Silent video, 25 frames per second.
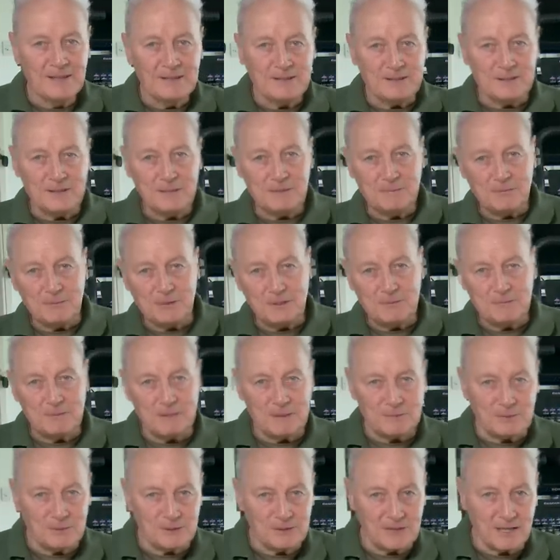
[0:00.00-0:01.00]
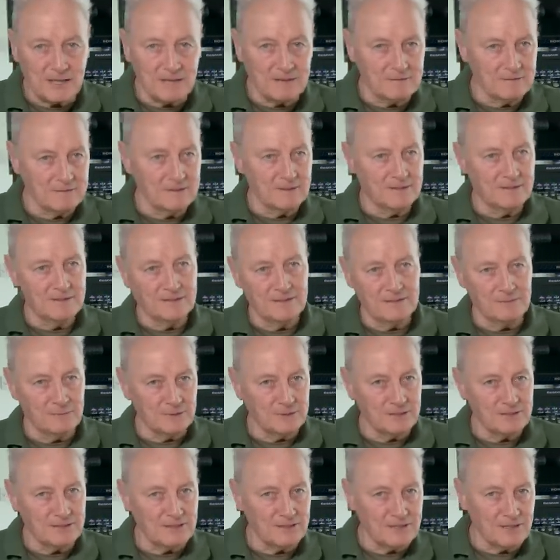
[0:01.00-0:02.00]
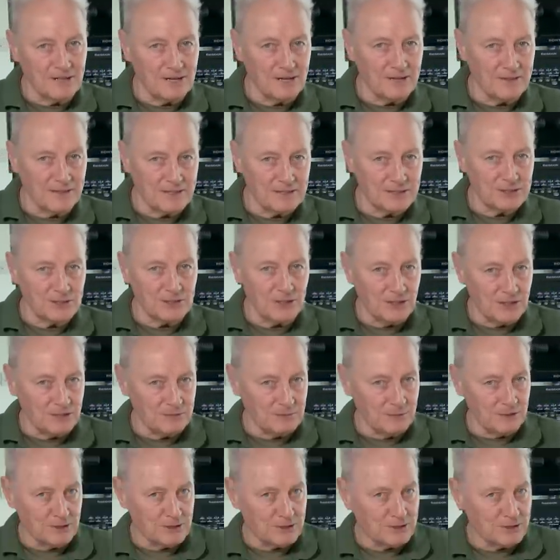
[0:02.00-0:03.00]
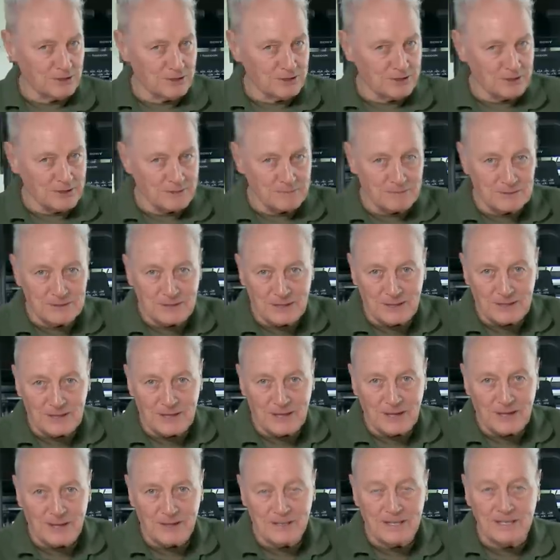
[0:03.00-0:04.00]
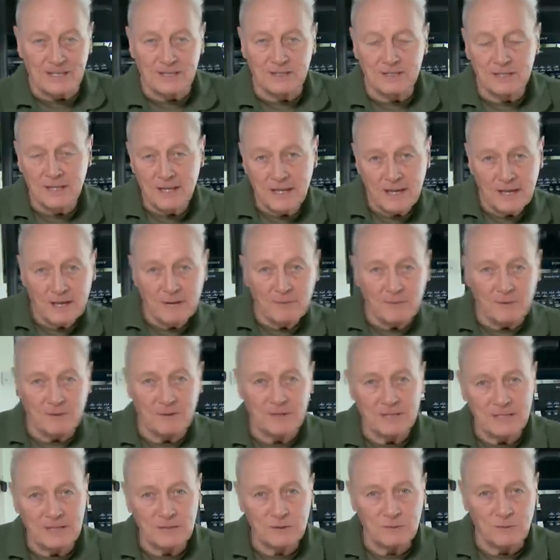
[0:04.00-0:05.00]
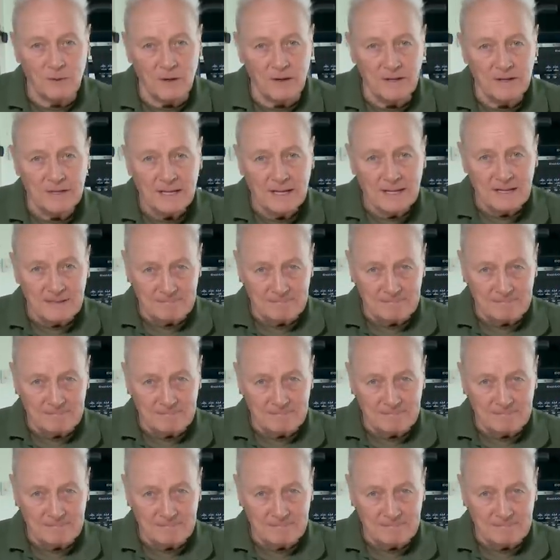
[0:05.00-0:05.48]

numerous people say, oh, wouldn't have done it like that, Charlie, what you should have done was done it like this. Well, guess what?